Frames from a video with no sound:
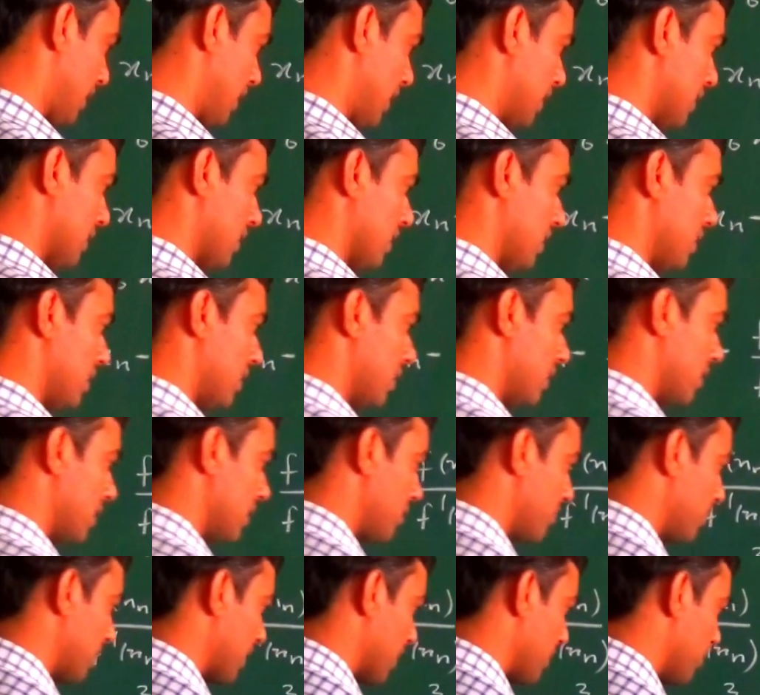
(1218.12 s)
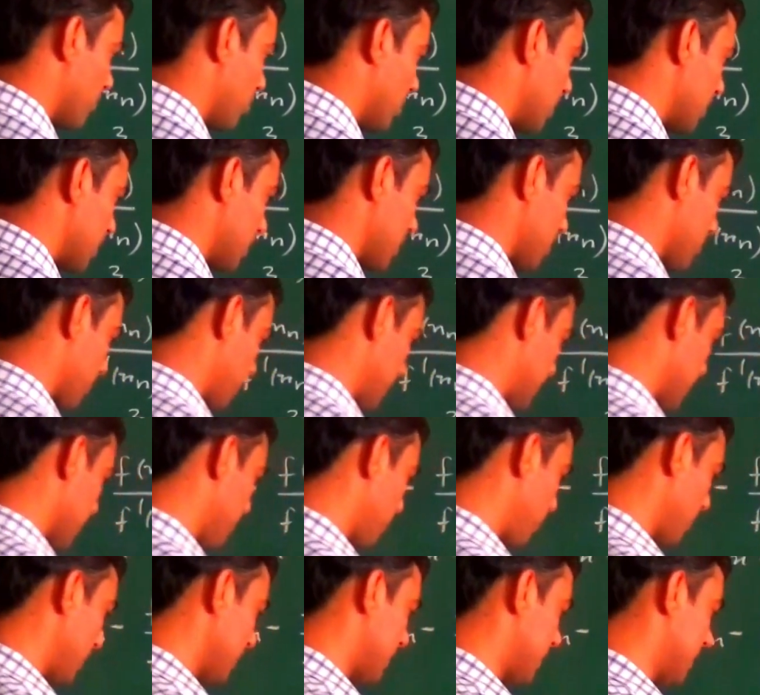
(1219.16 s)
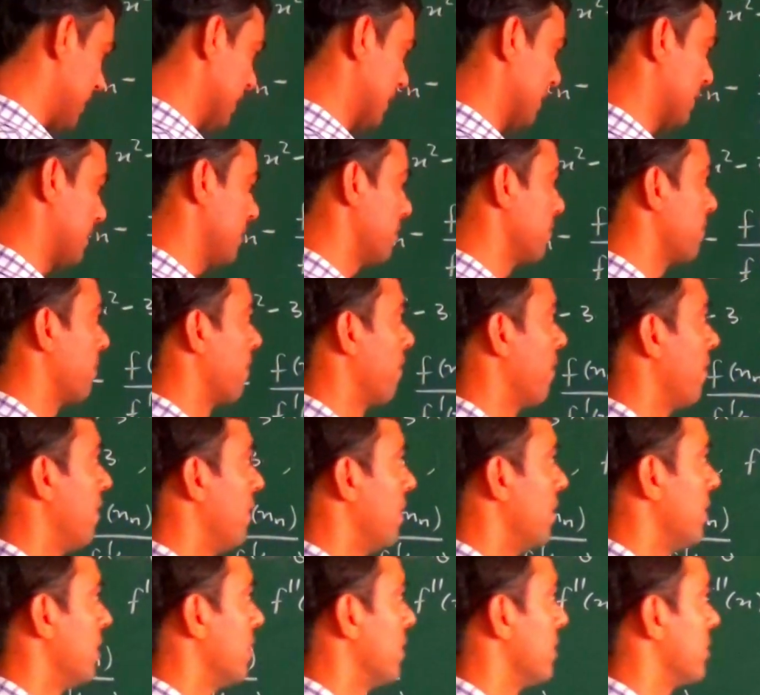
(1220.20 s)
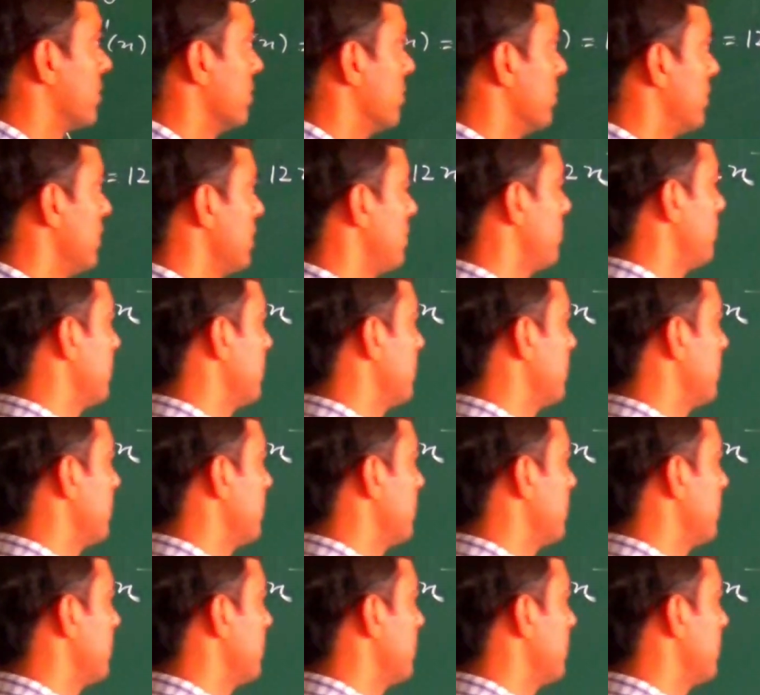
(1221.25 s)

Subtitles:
and then this become what? This become plus 6. So this